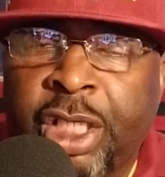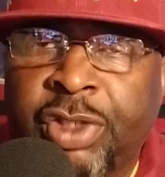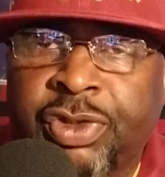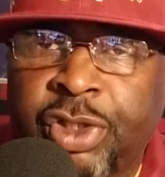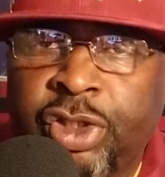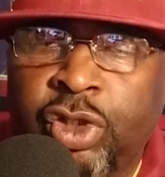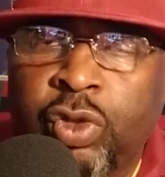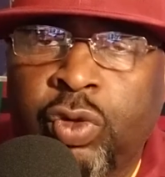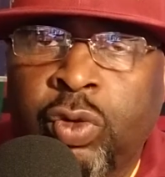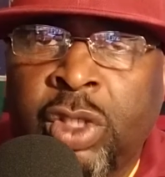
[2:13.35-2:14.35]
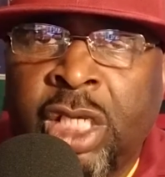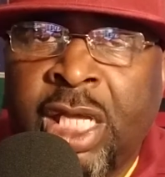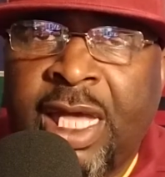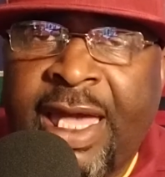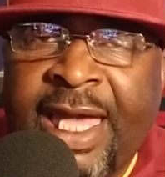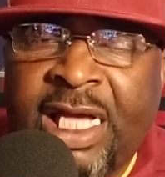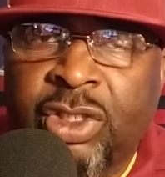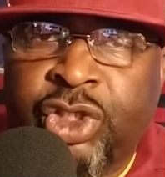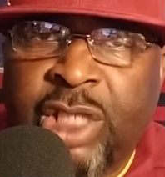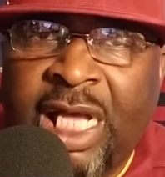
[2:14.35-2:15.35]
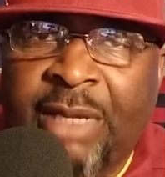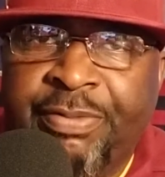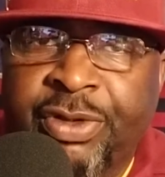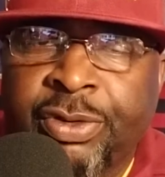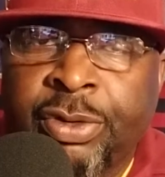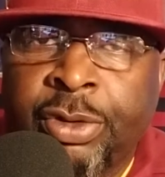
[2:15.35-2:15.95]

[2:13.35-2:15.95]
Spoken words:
is the new Al Sharpton.